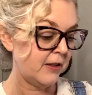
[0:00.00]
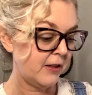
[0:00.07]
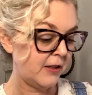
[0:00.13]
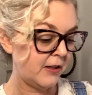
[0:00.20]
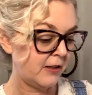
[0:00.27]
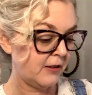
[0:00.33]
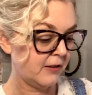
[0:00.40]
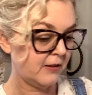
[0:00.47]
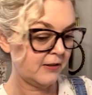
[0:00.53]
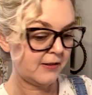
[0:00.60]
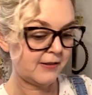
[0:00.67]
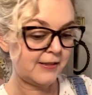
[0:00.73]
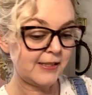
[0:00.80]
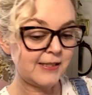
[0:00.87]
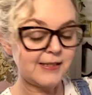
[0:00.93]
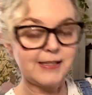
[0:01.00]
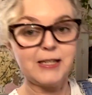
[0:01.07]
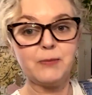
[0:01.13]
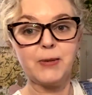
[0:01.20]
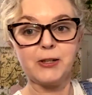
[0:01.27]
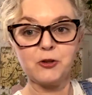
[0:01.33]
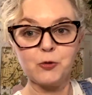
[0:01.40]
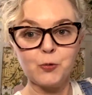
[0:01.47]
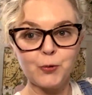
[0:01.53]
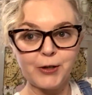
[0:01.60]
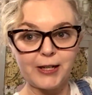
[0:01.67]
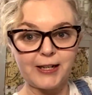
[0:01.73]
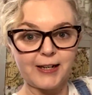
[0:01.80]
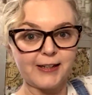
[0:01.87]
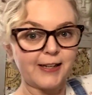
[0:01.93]
the 16 by
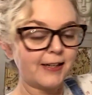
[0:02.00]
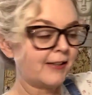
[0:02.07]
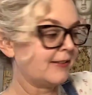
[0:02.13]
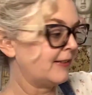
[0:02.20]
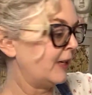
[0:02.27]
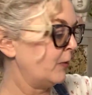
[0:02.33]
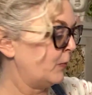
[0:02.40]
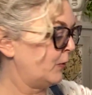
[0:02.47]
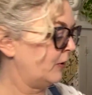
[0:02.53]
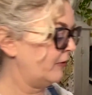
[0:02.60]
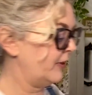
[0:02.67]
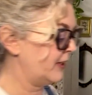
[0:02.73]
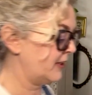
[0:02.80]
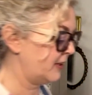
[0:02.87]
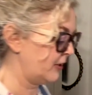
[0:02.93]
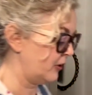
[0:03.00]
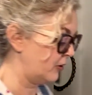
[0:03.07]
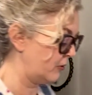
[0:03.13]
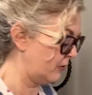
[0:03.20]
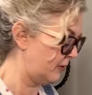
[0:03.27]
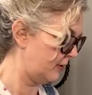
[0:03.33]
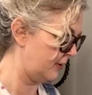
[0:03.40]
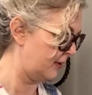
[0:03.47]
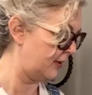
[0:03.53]
20. I got a sample of it too,